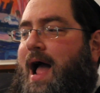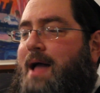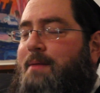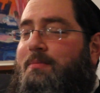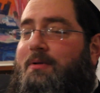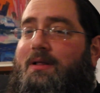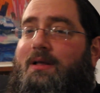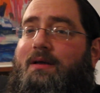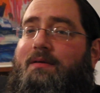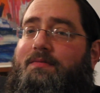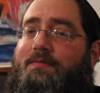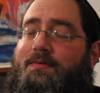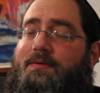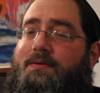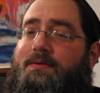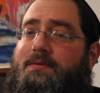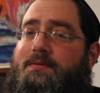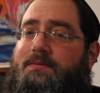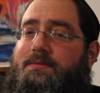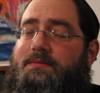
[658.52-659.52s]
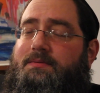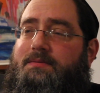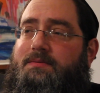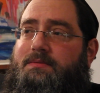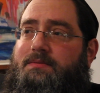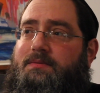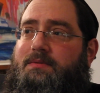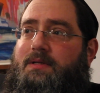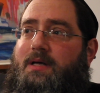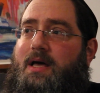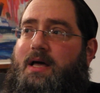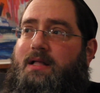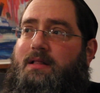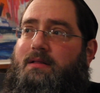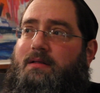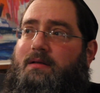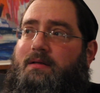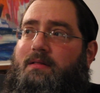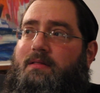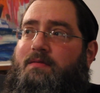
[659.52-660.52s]
I believe
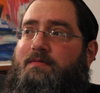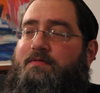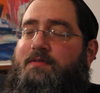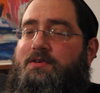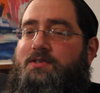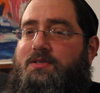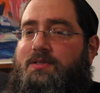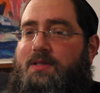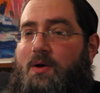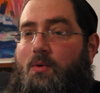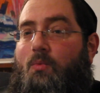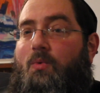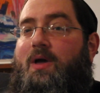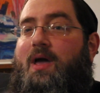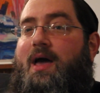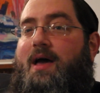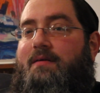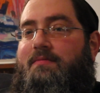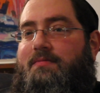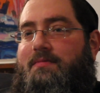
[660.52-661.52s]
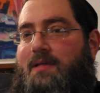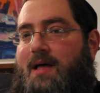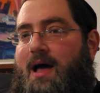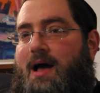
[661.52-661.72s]
that the vision that we have